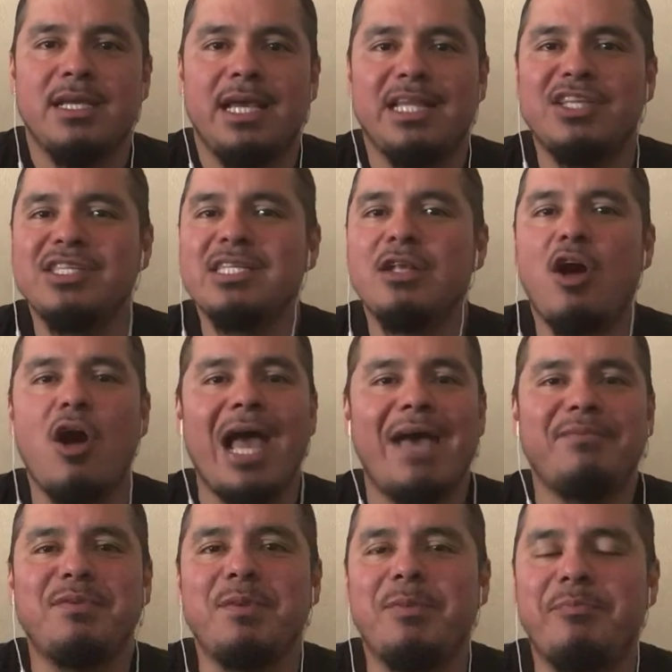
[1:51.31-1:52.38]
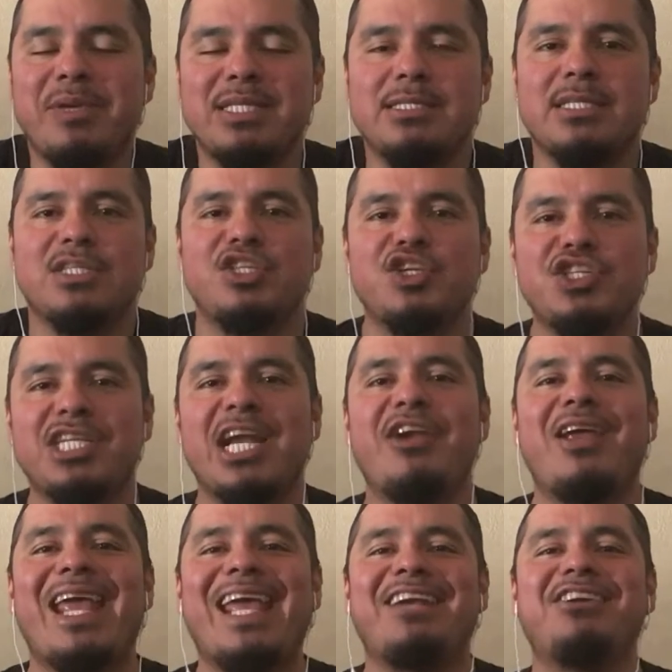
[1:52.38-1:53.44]
It doesn't all have to be business. Just
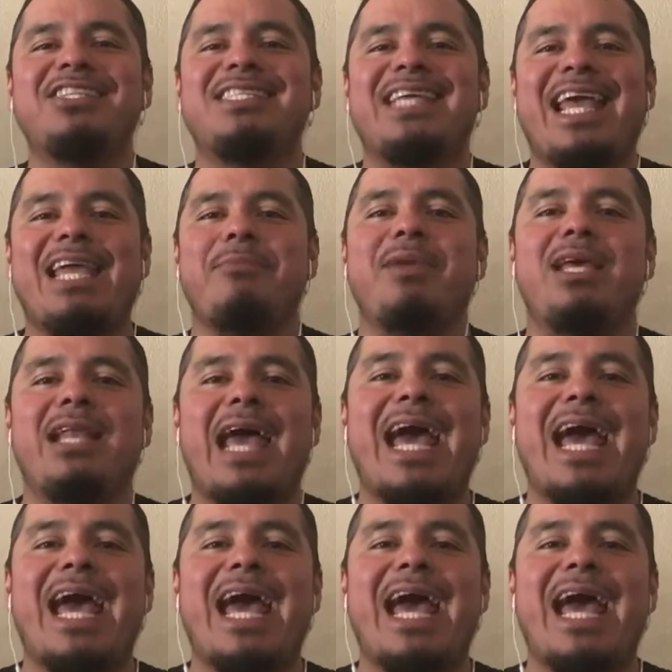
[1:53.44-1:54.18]
share entertainment,